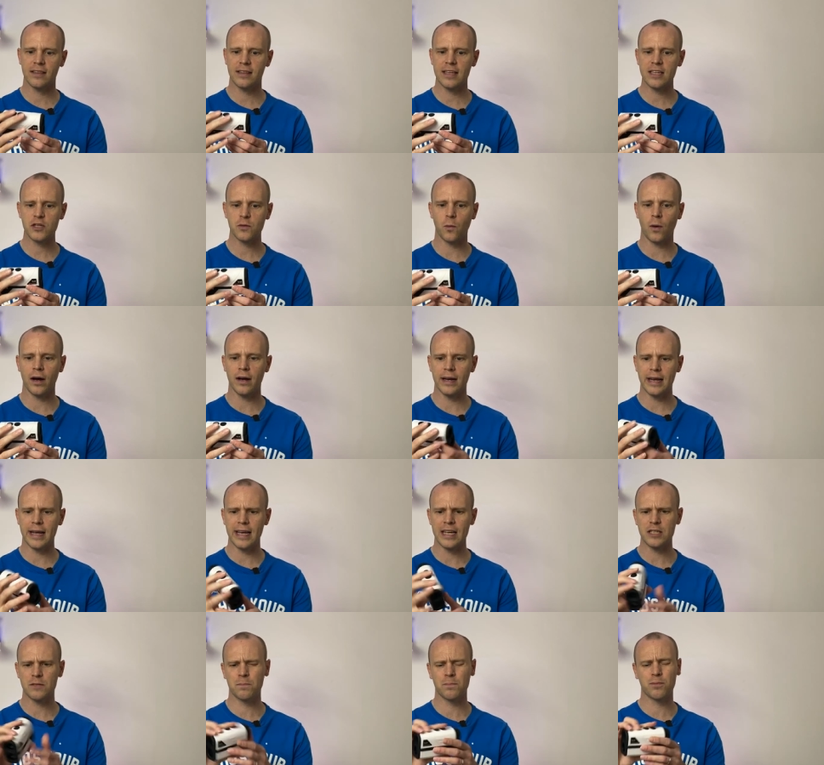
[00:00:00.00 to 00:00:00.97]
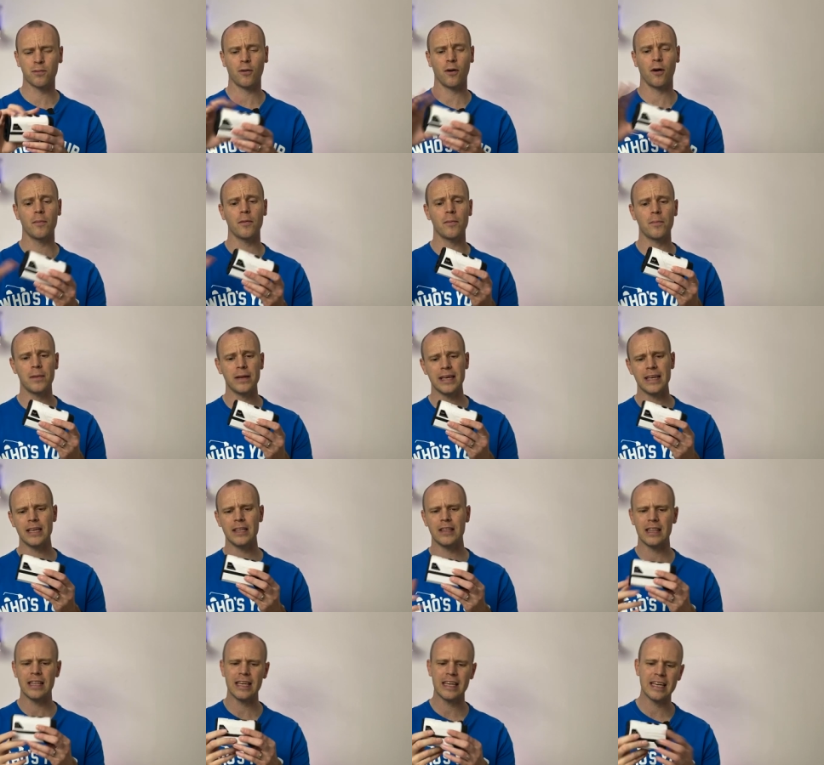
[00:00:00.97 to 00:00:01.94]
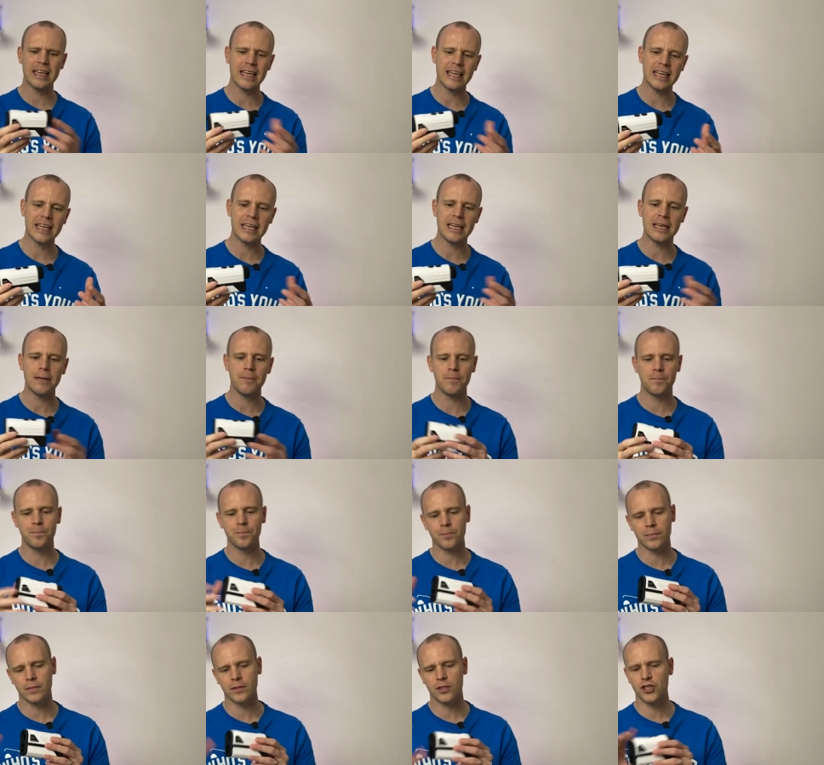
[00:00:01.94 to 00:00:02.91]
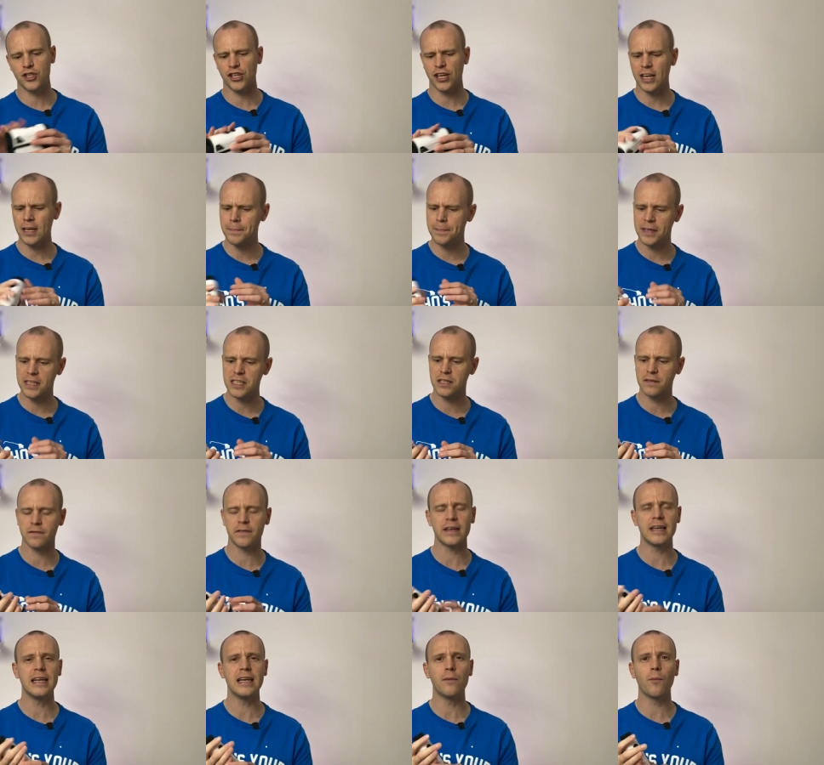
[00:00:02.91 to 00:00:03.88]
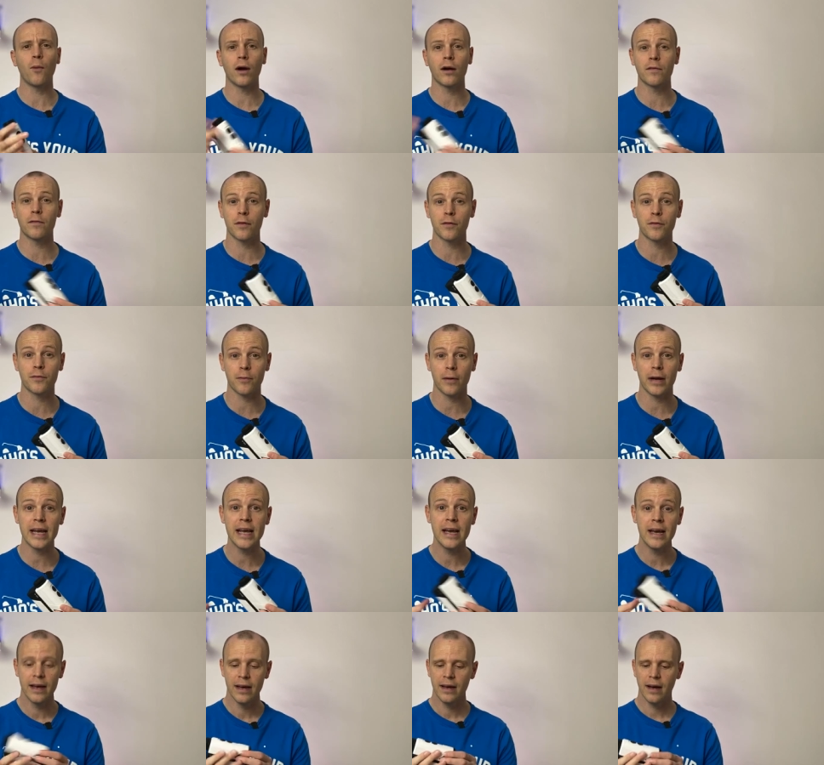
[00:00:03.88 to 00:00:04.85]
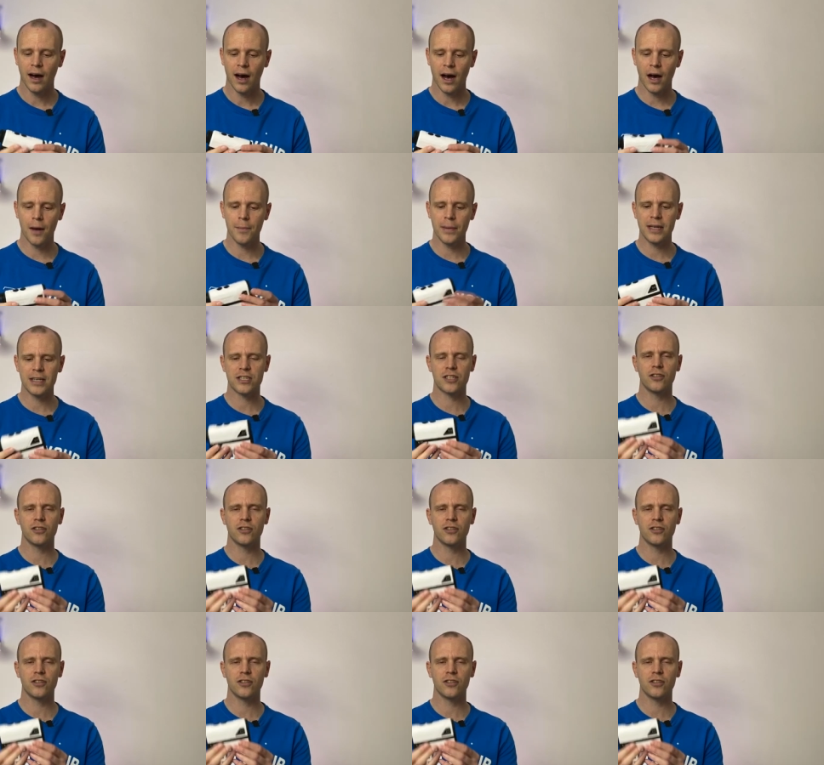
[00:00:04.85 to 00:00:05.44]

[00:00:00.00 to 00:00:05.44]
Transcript: this one is probably the cheapest feeling one of the three. Um, it's